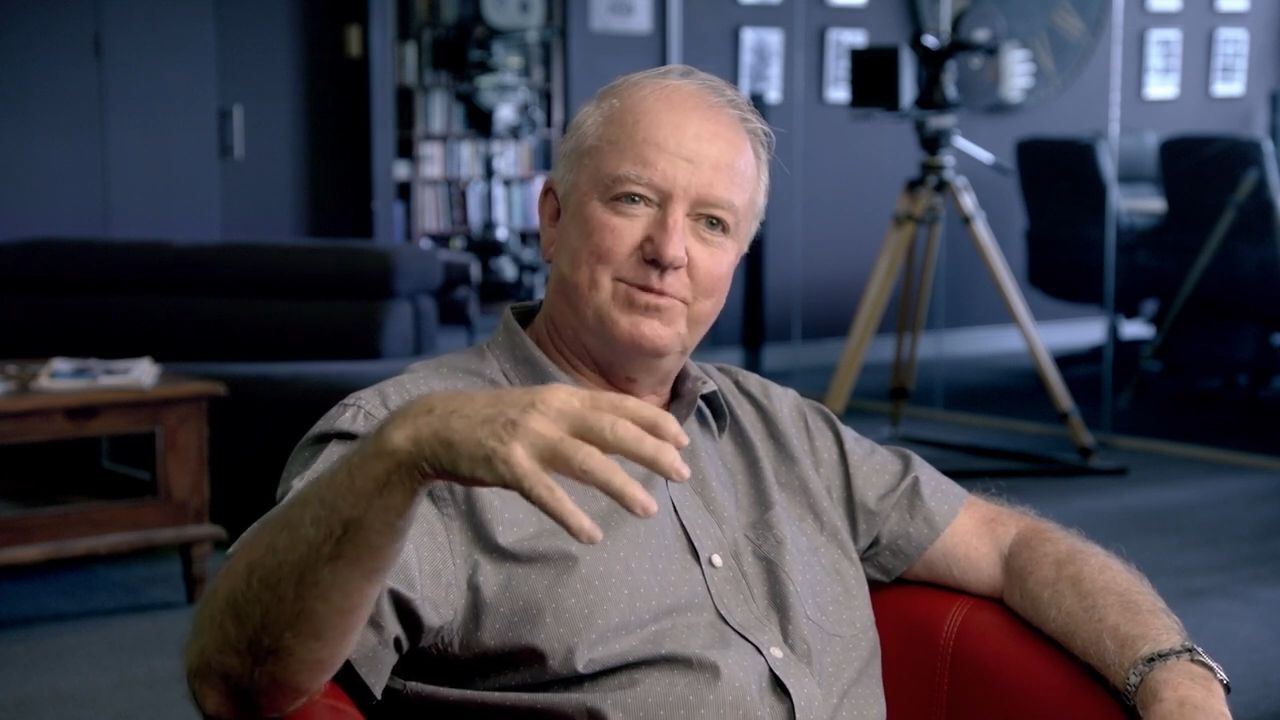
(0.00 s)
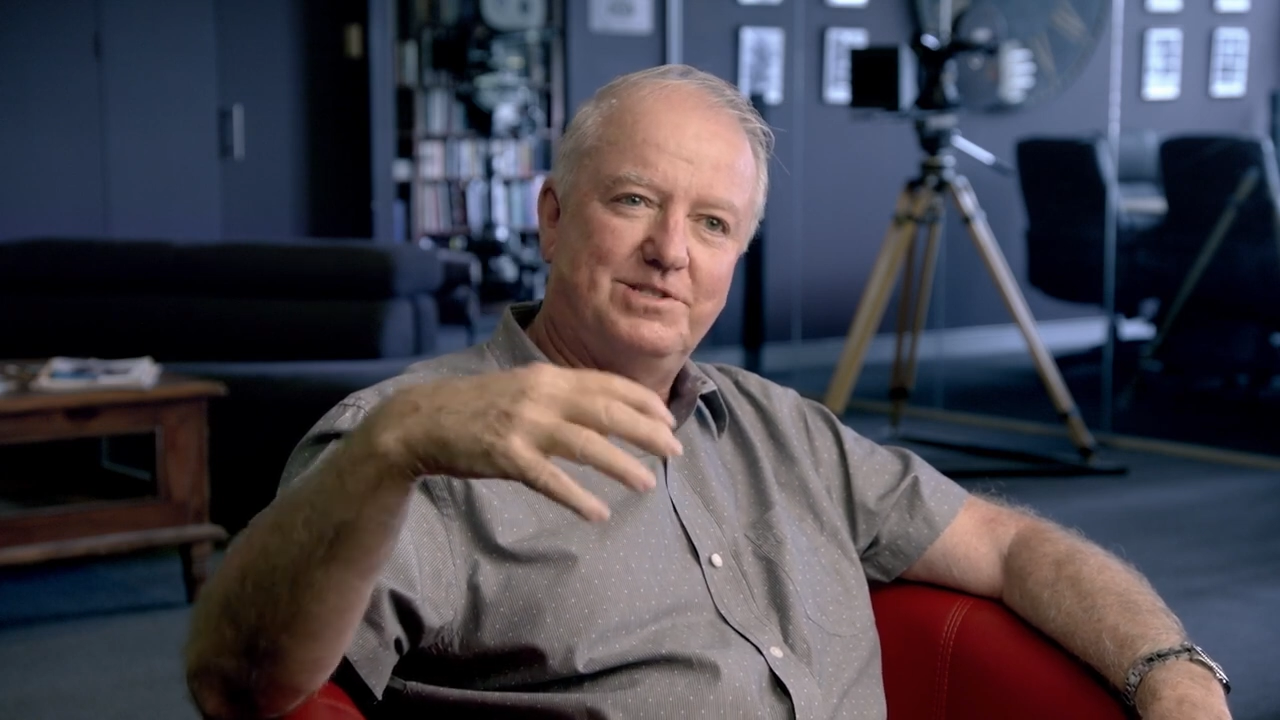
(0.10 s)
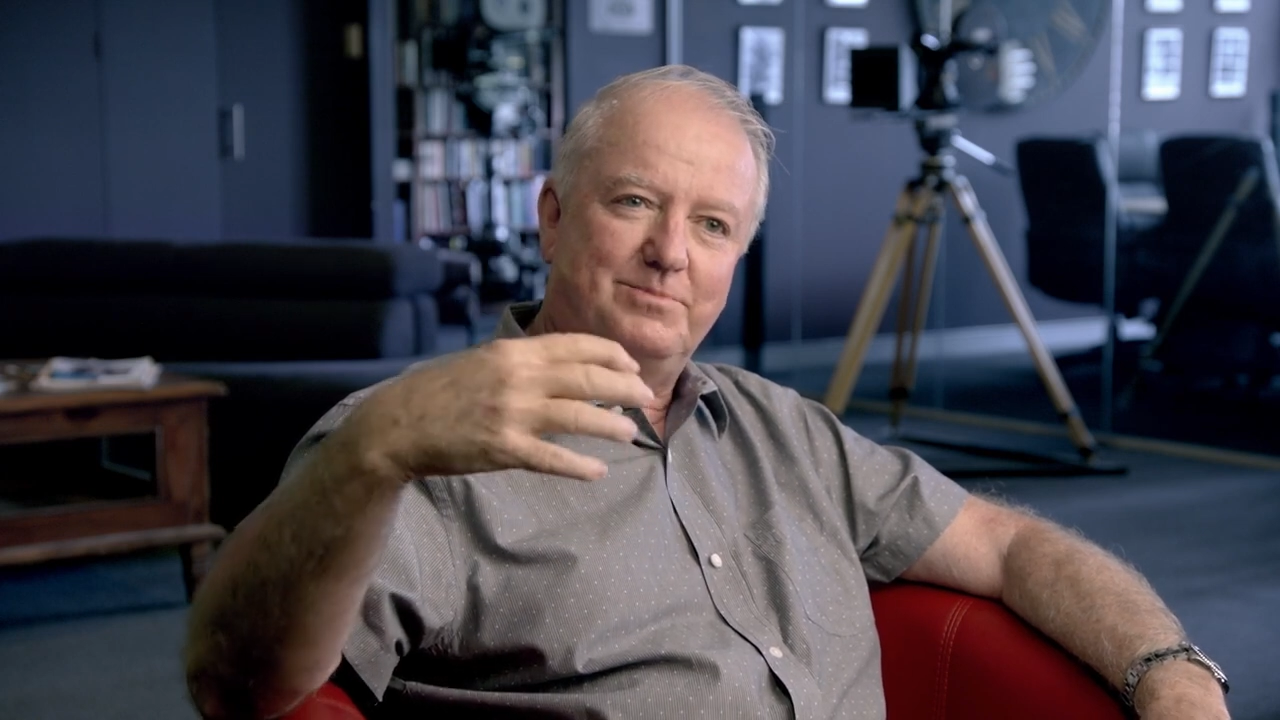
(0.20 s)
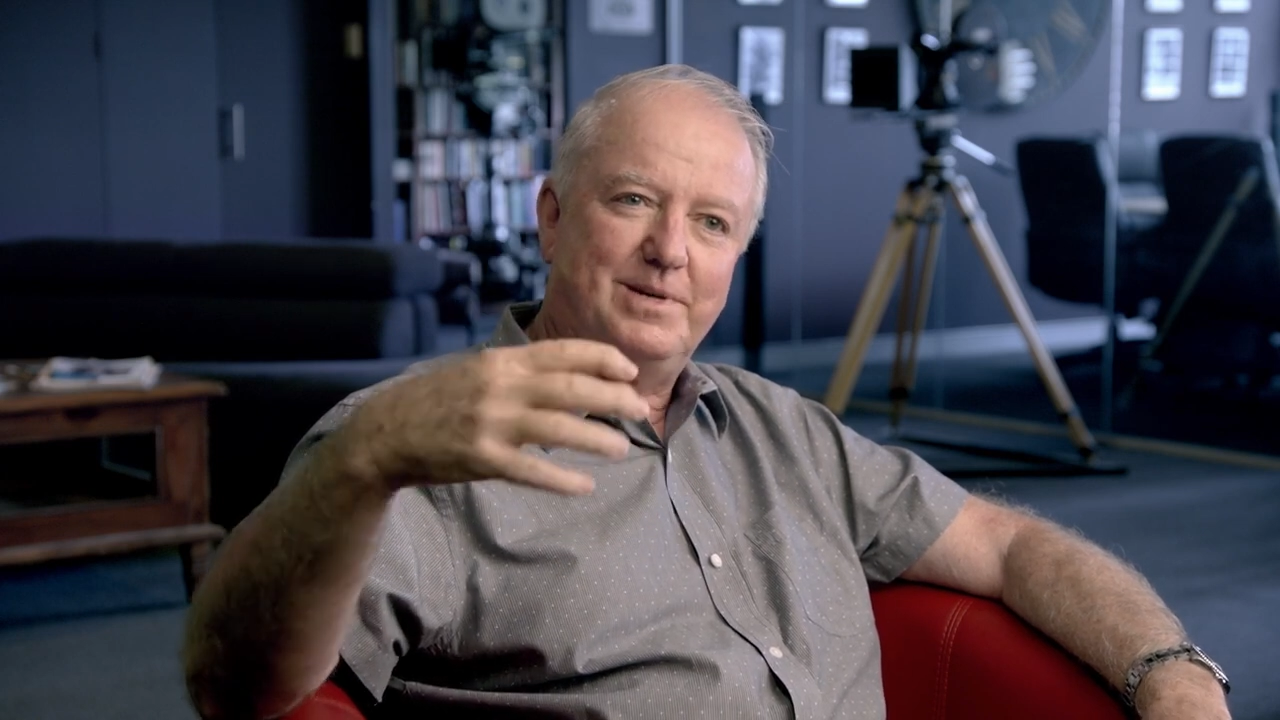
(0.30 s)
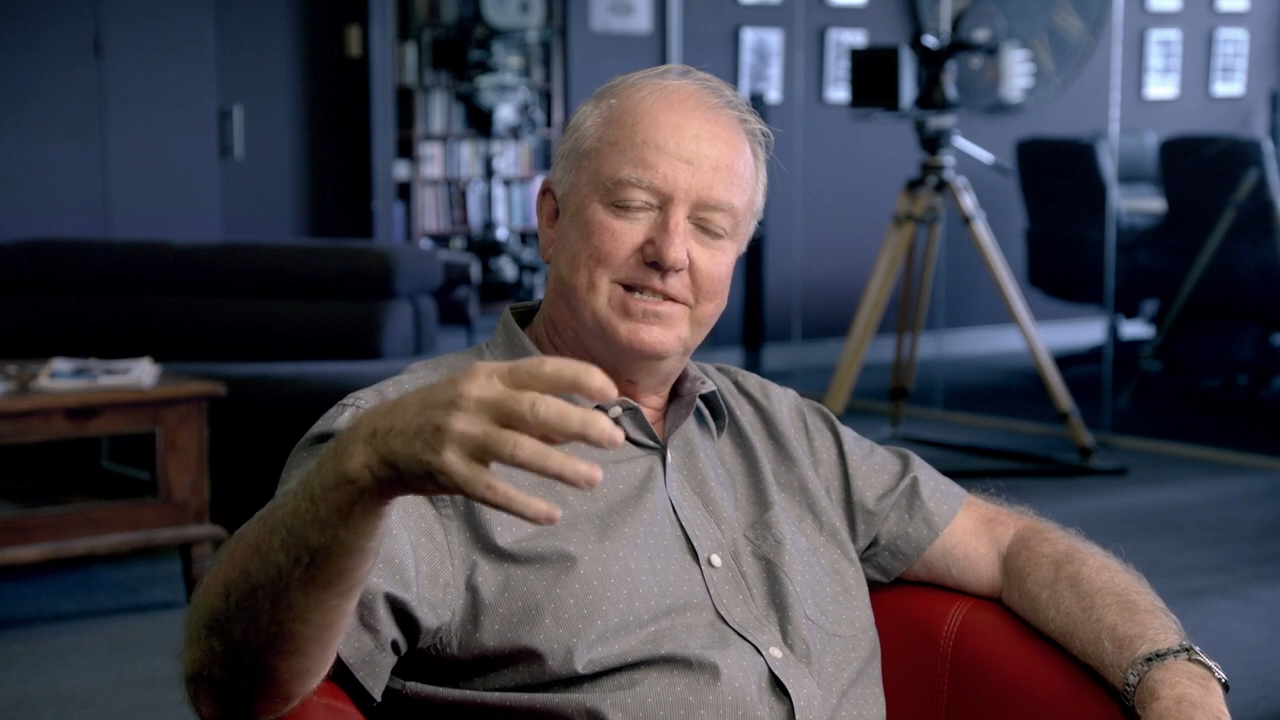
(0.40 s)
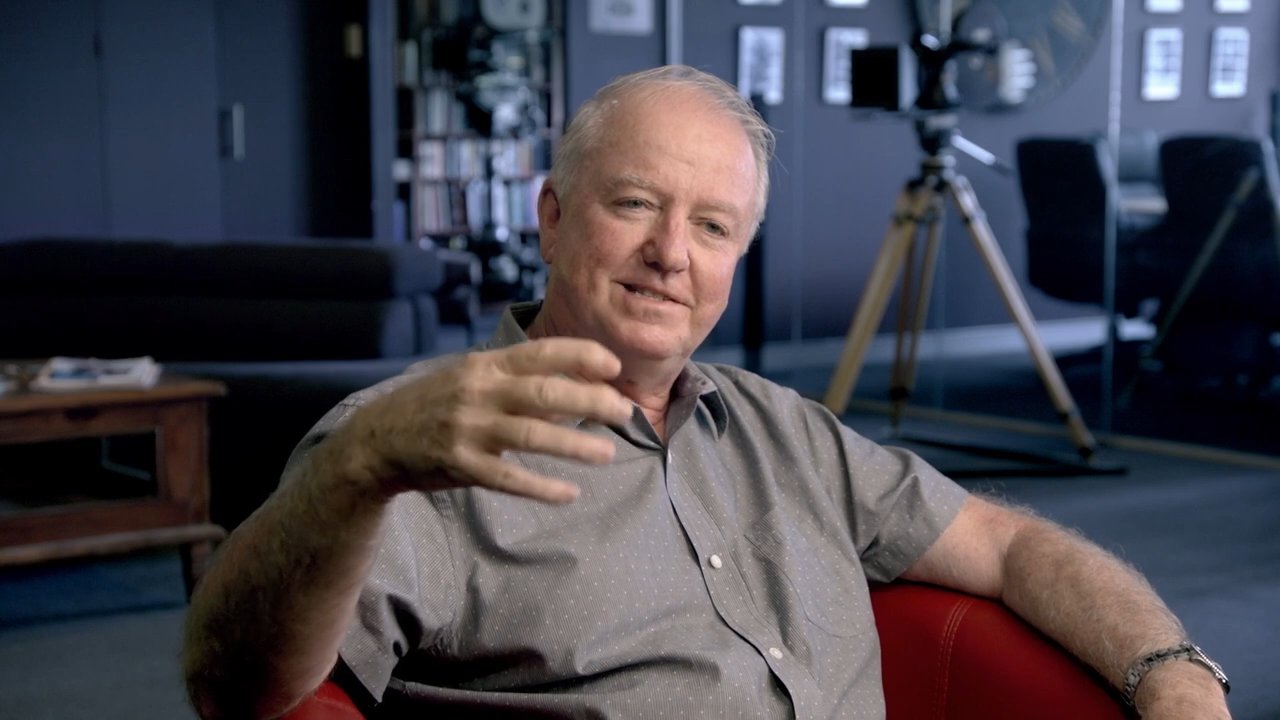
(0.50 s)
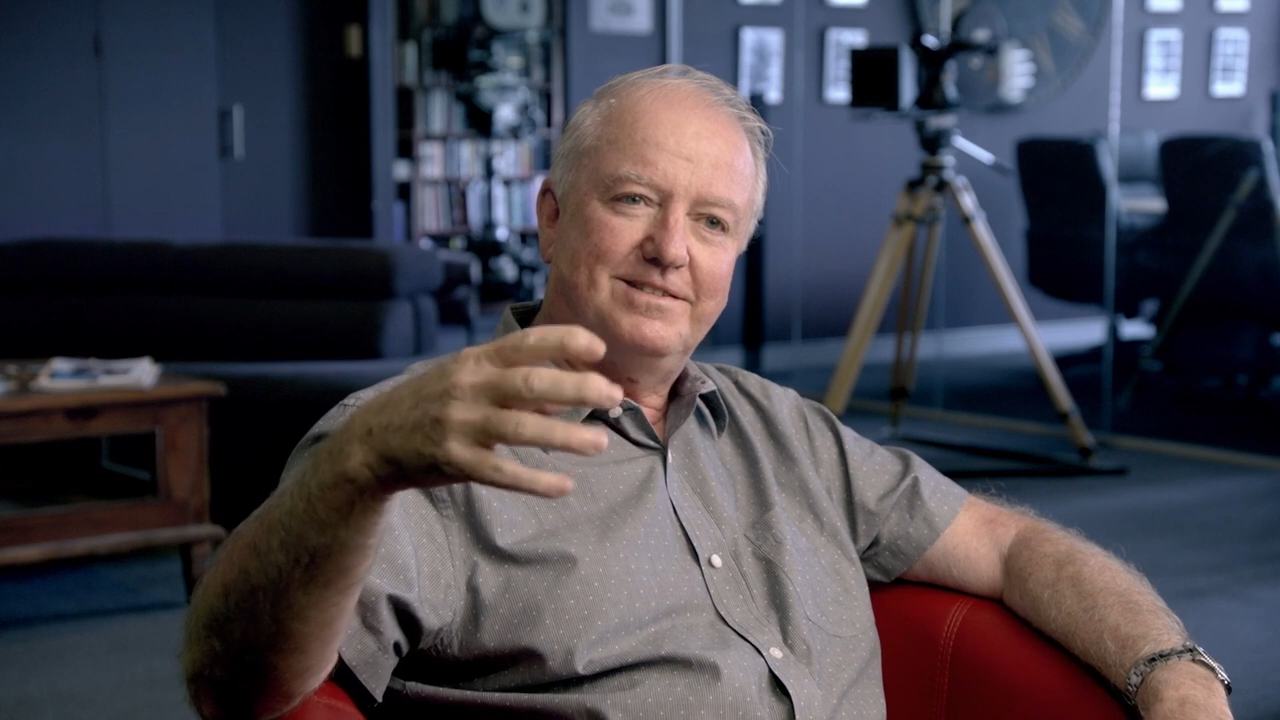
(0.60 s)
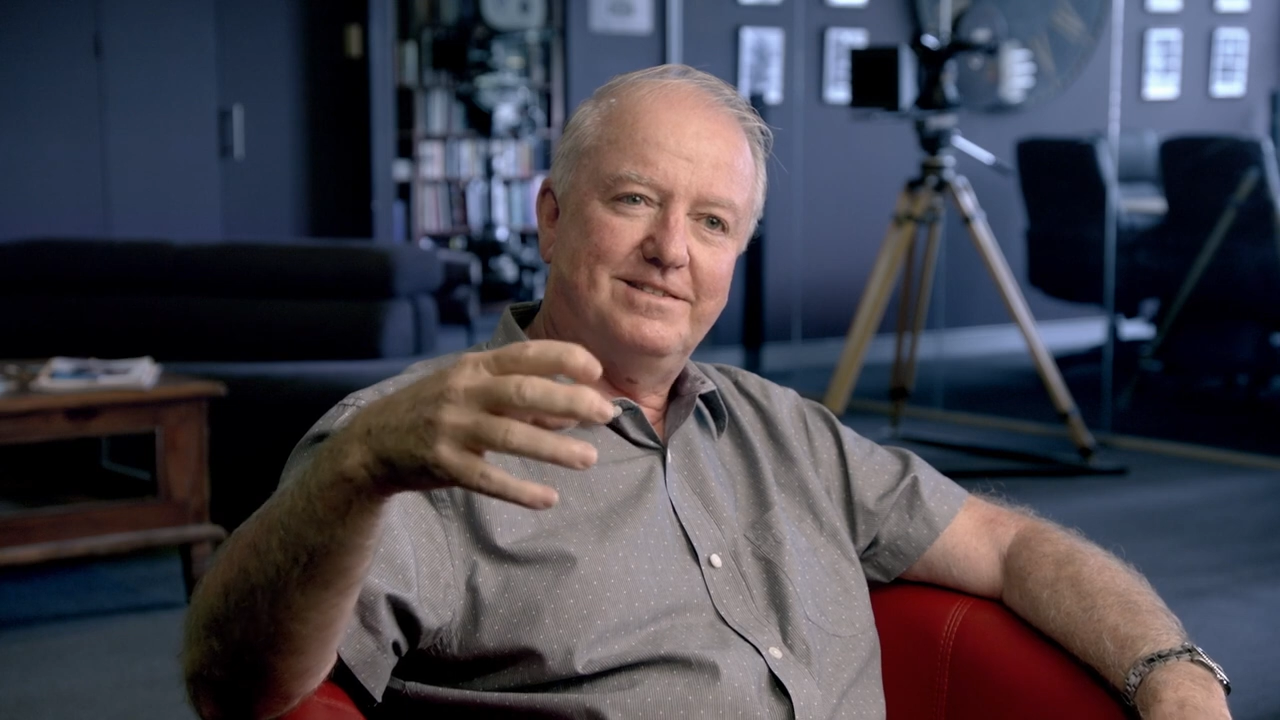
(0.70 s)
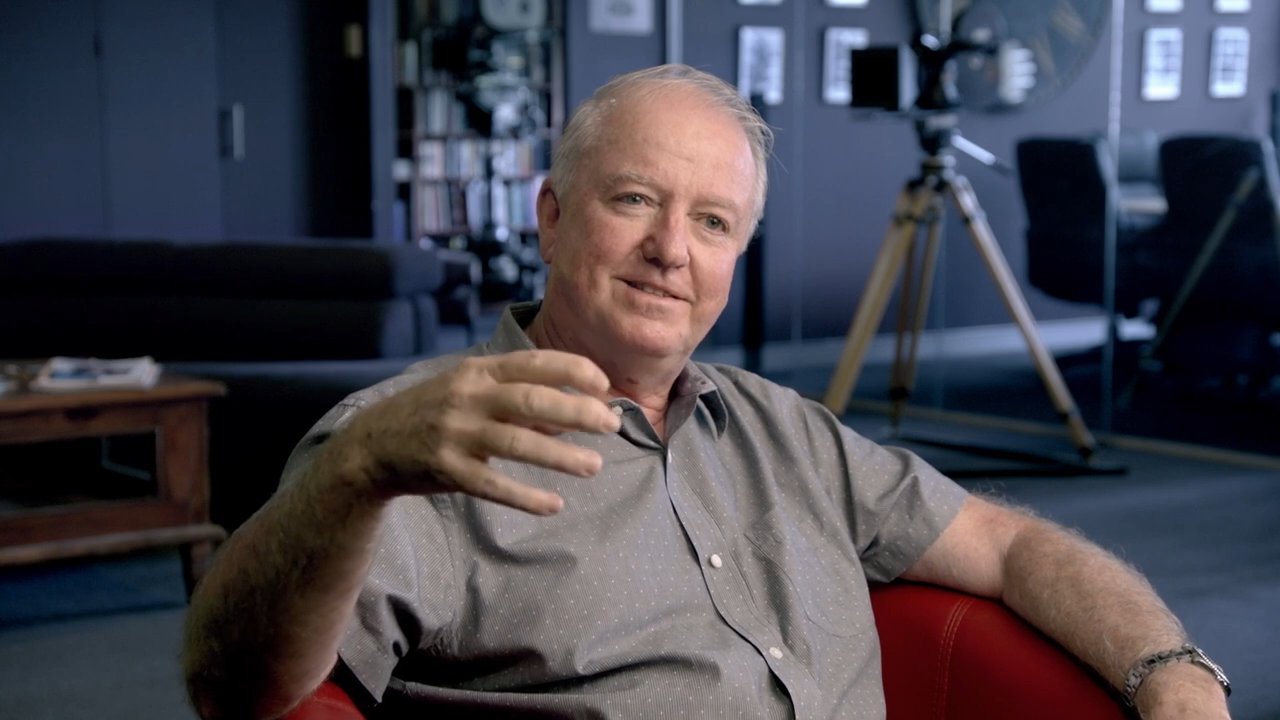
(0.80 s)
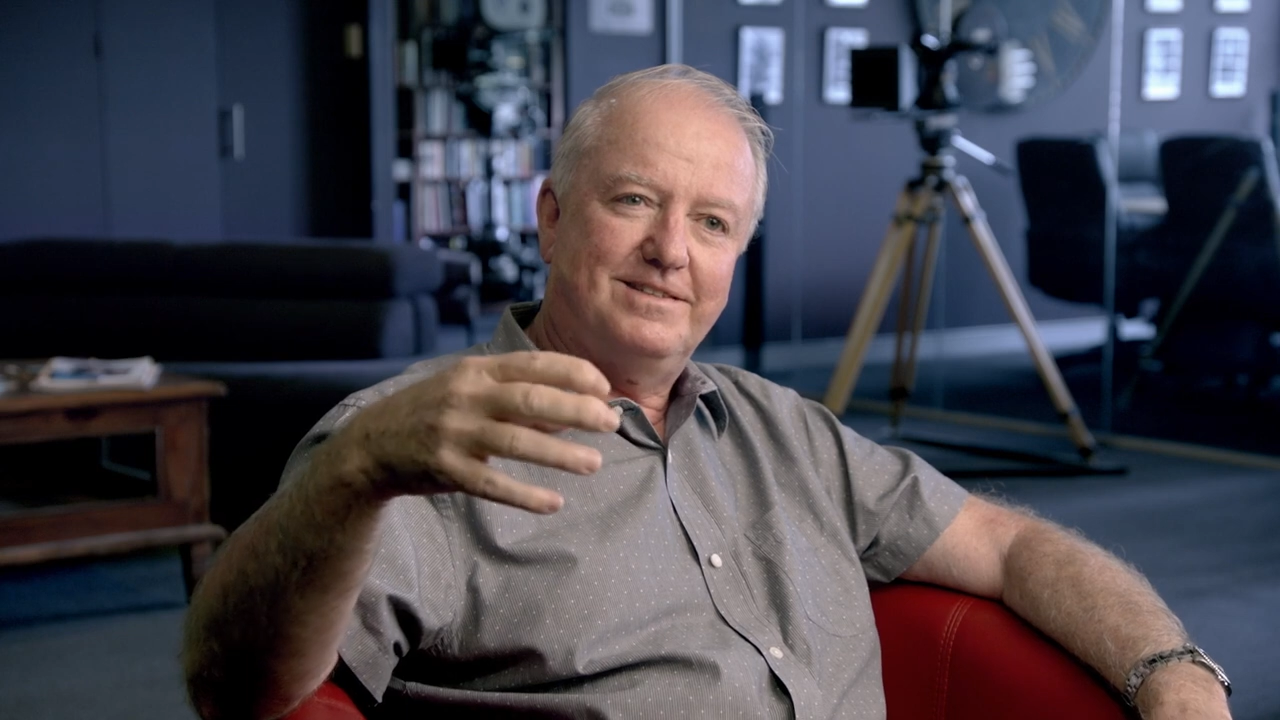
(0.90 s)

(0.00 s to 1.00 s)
that was the best.